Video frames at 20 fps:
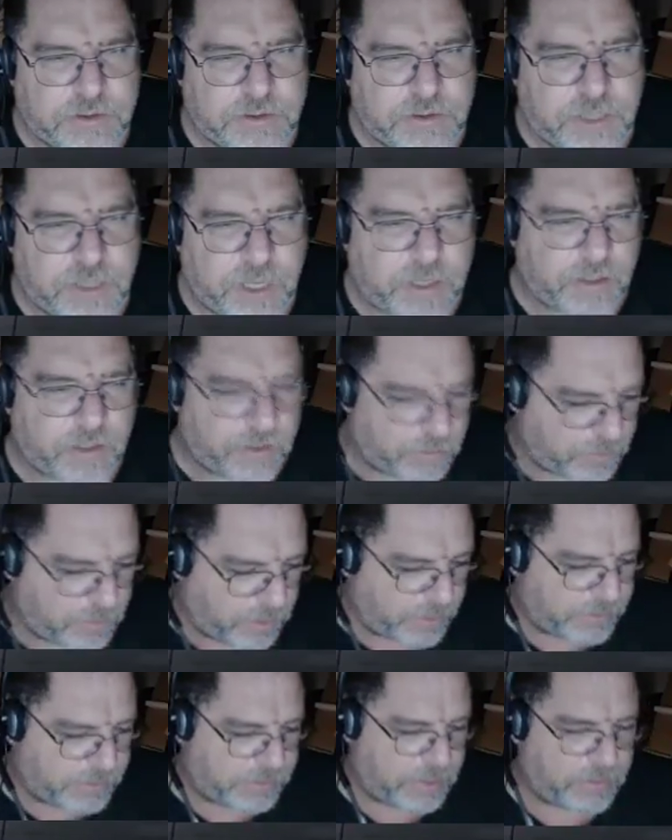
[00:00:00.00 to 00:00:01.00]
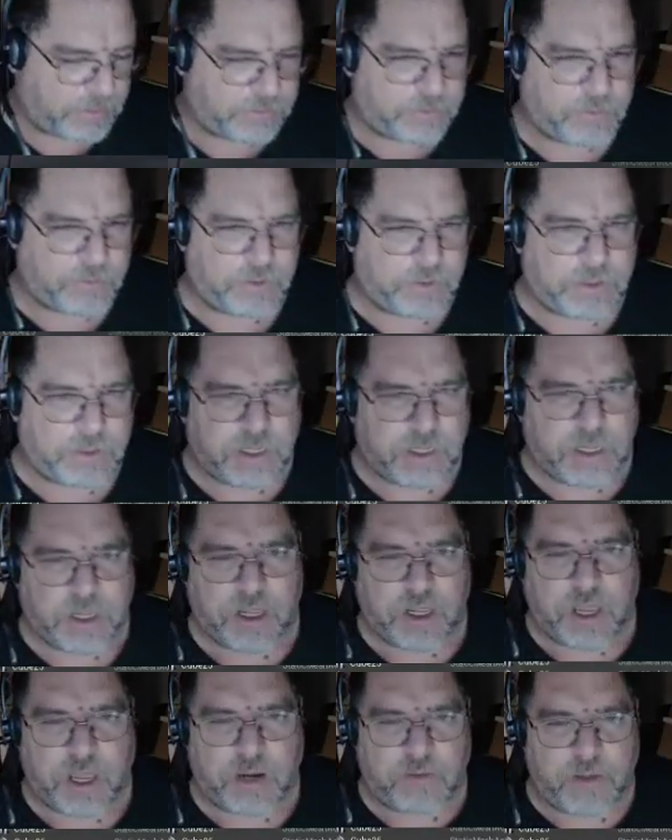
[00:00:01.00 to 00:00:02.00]
Add a little click sound to it.
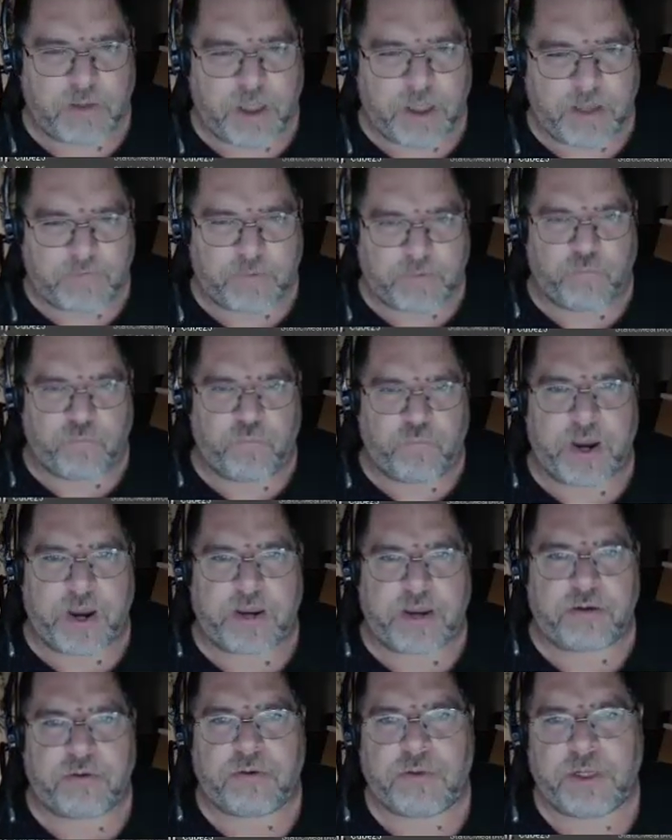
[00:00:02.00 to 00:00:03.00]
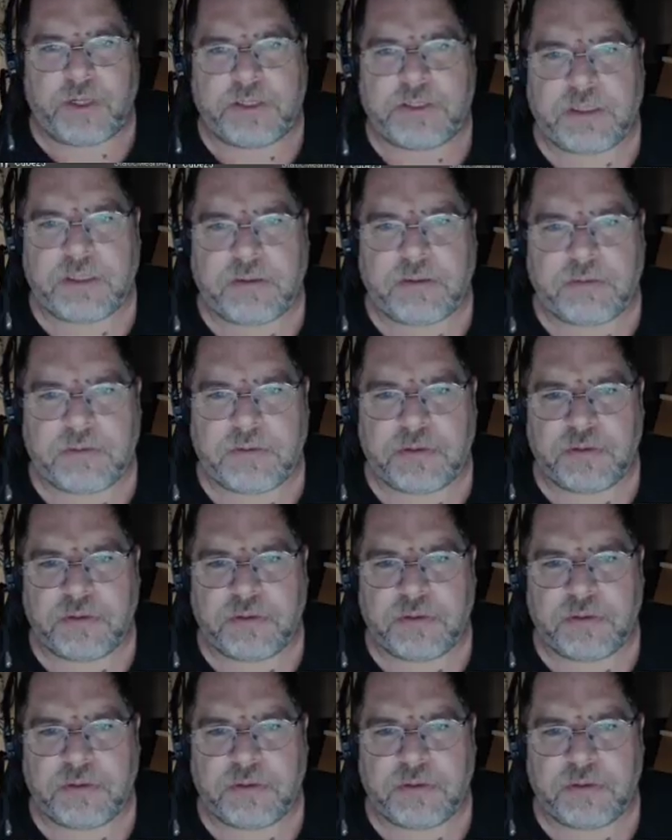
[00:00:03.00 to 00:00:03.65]
I don't have a regular click sound